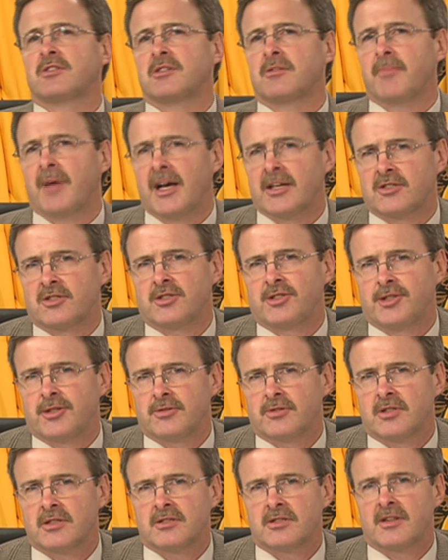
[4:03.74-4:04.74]
in
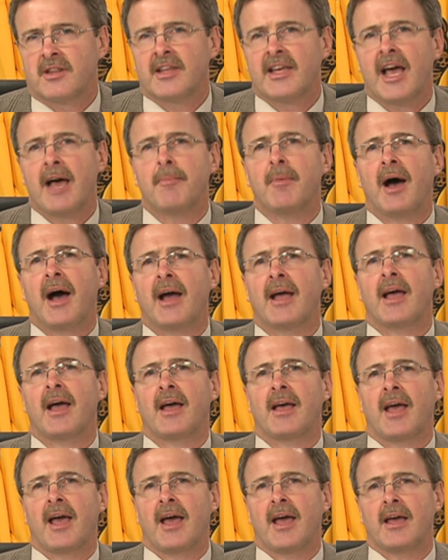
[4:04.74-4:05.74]
Massachusetts, the
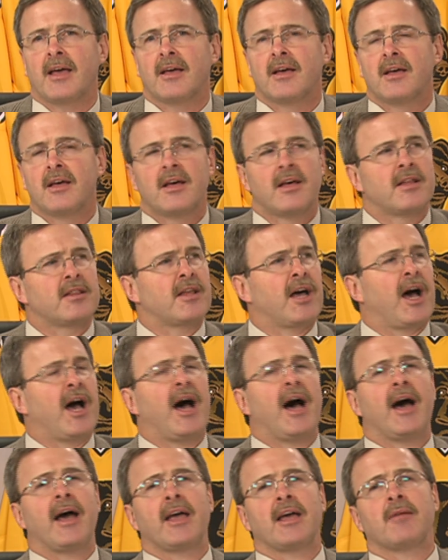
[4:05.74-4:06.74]
MIAA, the
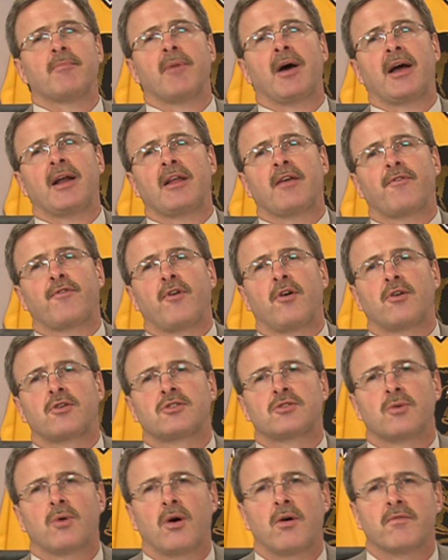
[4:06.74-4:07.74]
high and mighty folks
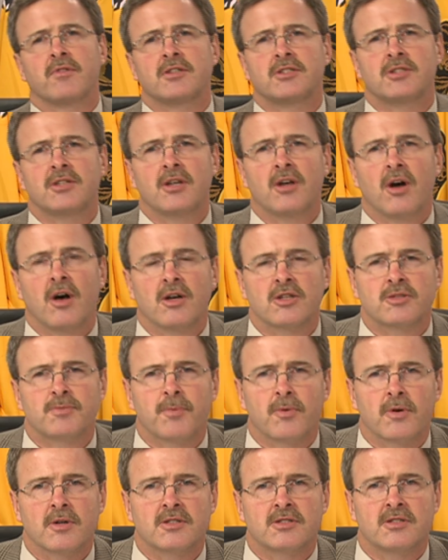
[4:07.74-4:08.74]
who oversee all
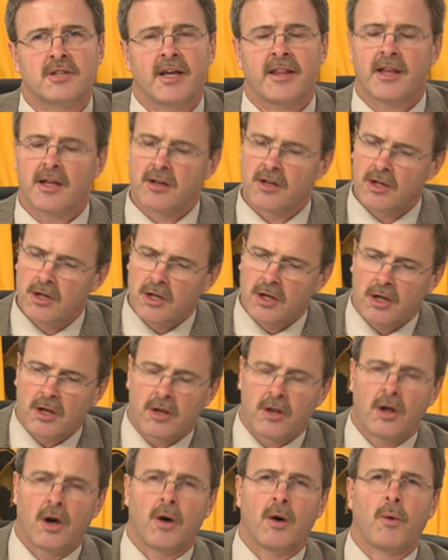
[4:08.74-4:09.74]
sports, say that
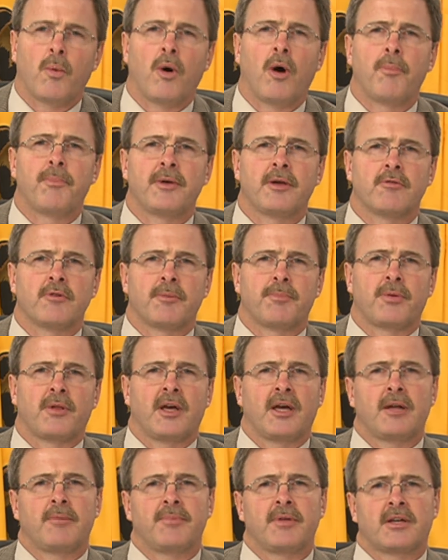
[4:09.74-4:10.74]
no, it won't be
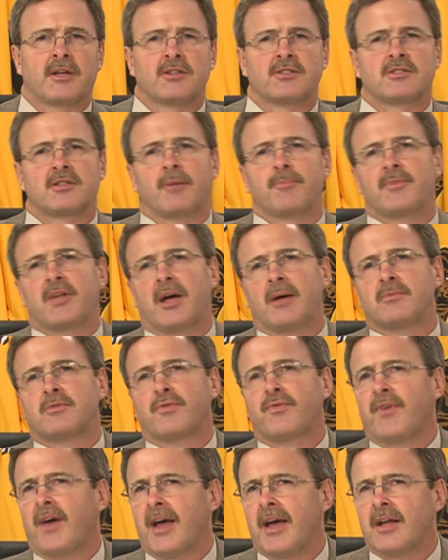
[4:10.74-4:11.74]
replayed because sometimes
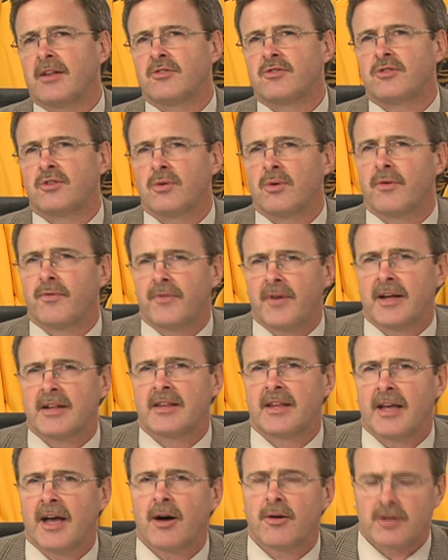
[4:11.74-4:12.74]
fans do affect
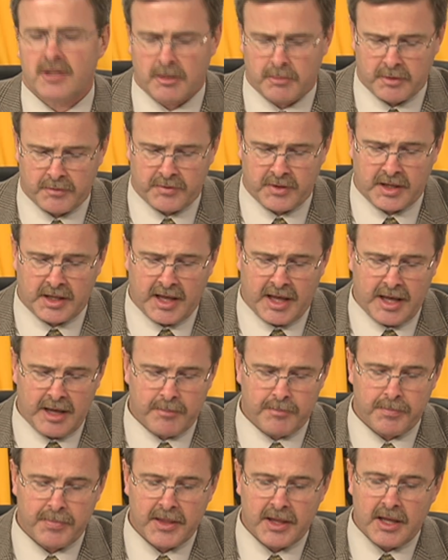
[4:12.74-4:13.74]
the outcome of the game.
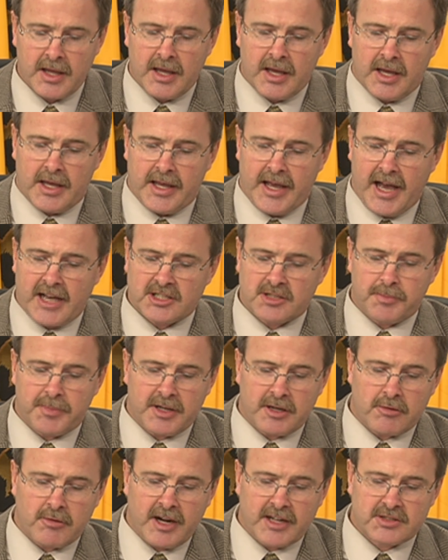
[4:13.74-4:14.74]
He hasn't been
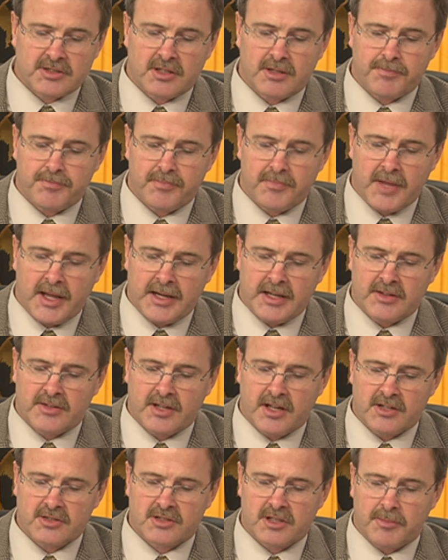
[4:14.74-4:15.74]
arrested, and he
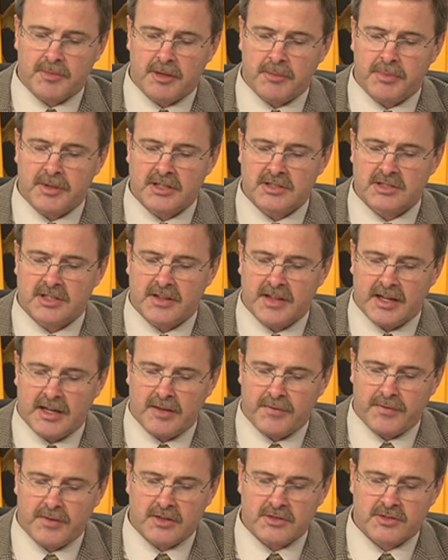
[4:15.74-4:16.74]
tells WBZ that he
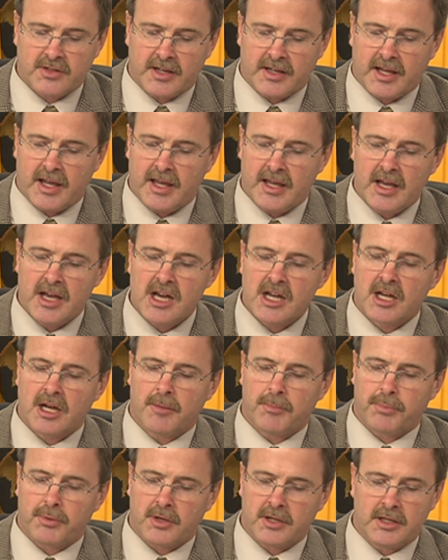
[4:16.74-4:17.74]
feels like a
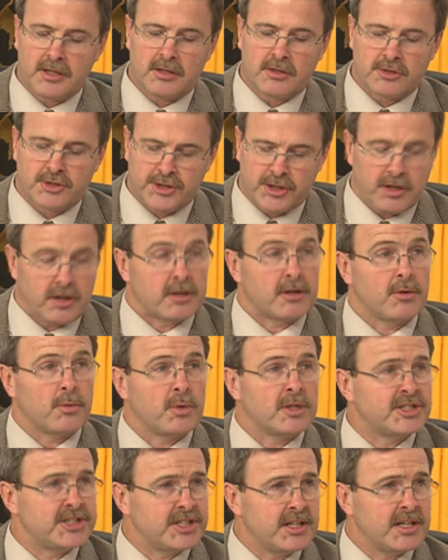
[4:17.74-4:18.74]
complete jerk,
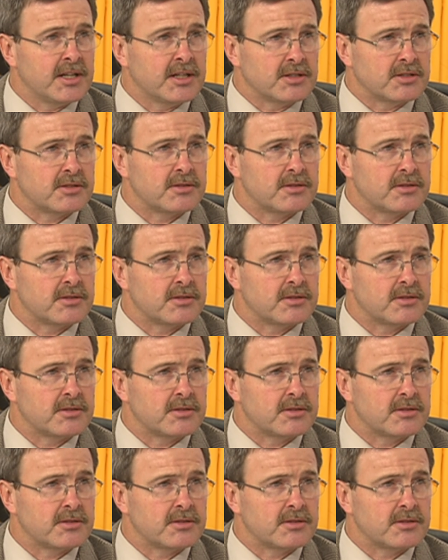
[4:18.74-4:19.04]
which he is.